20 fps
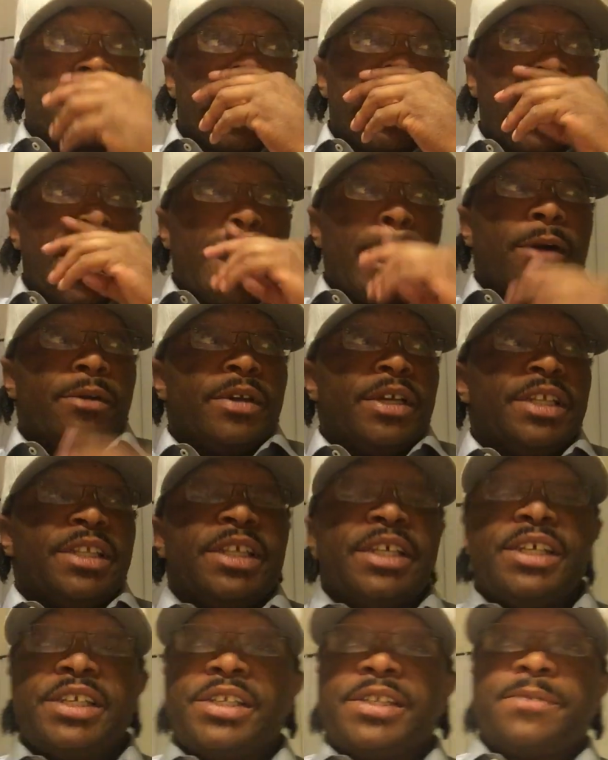Now, in
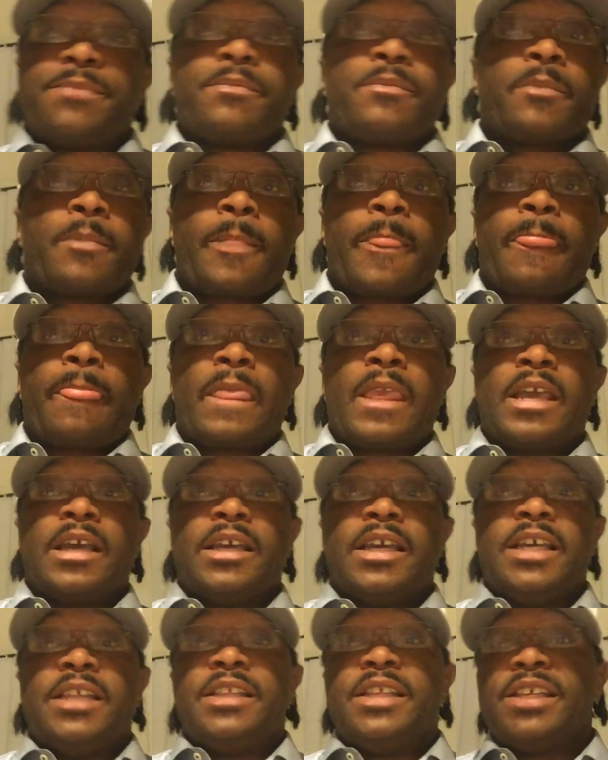this
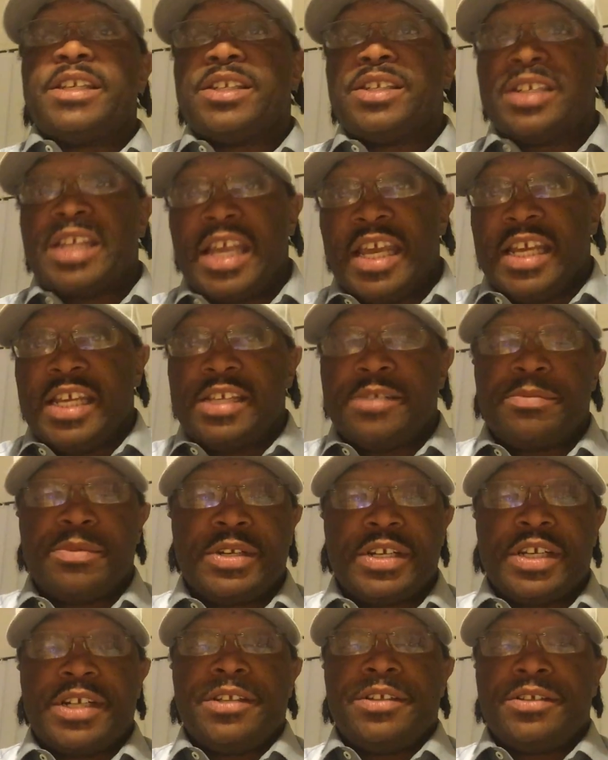
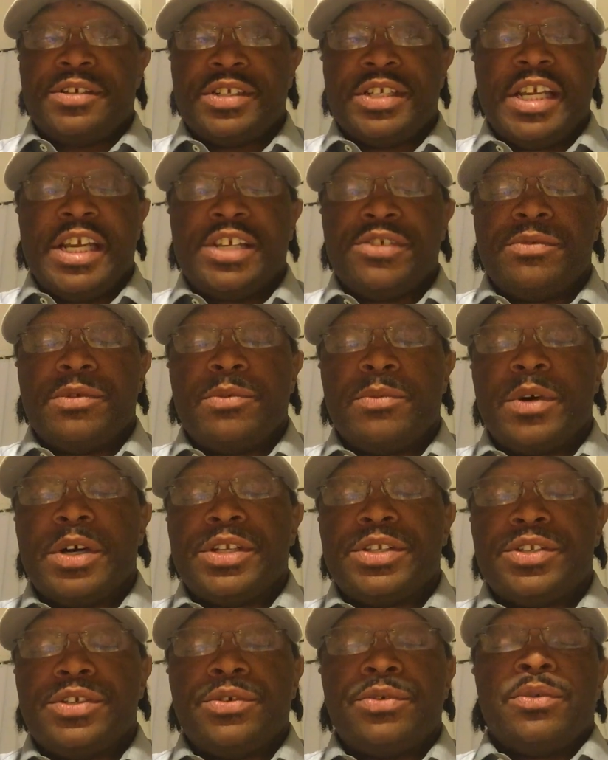particular stage, we
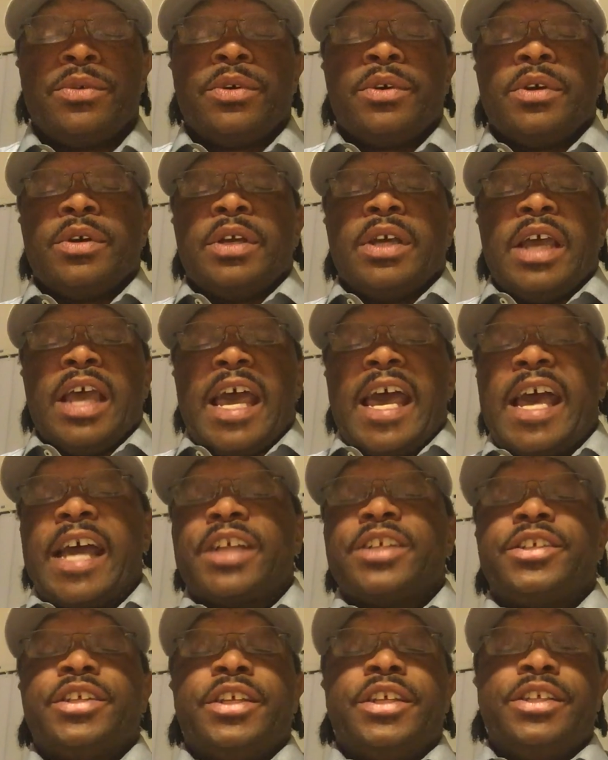want to
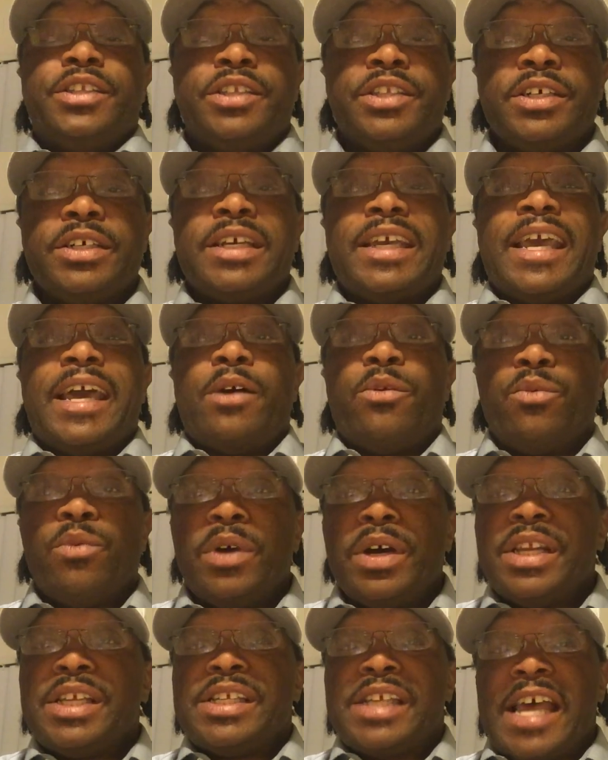actually look at
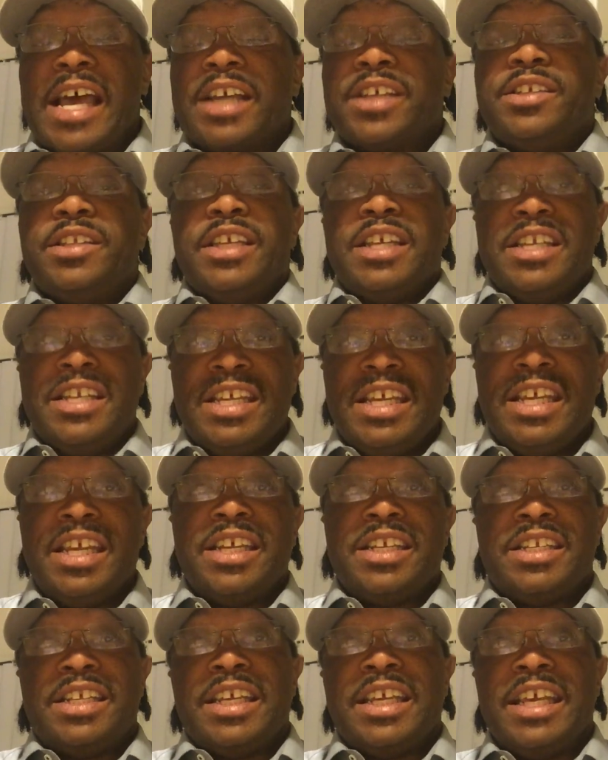what is actually
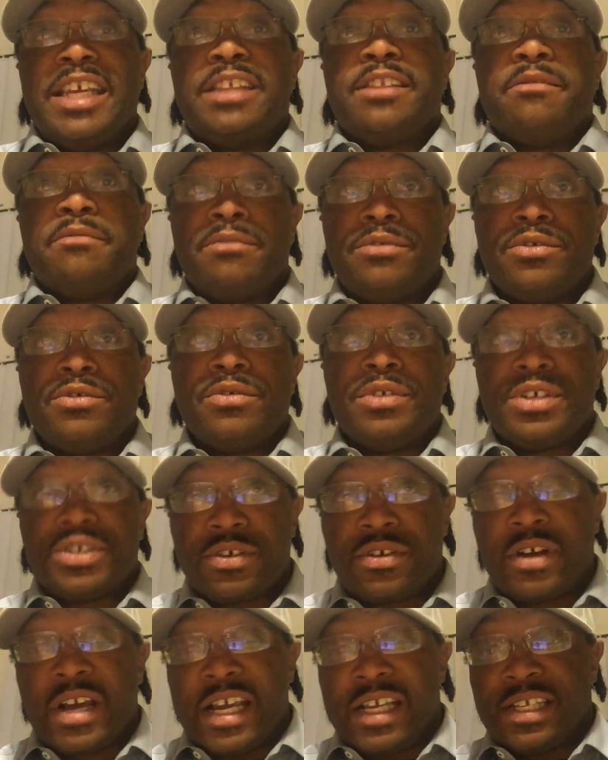needed to get them through
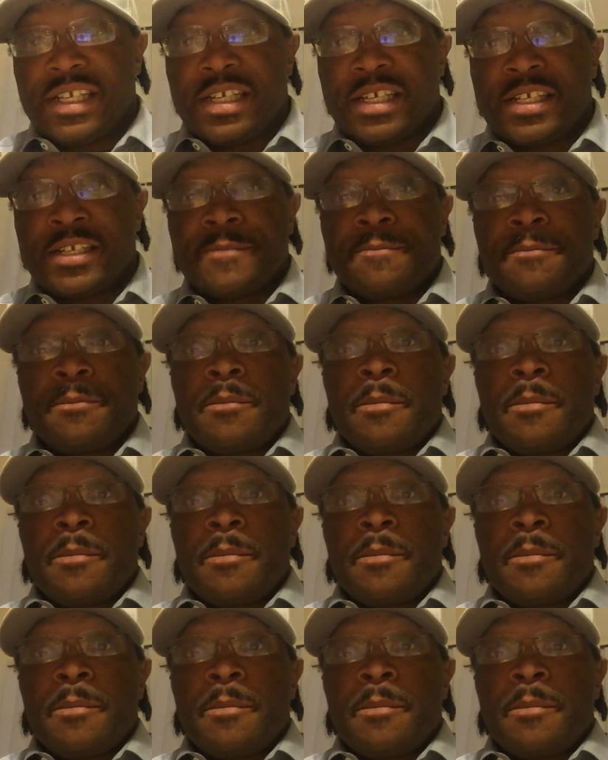this crisis.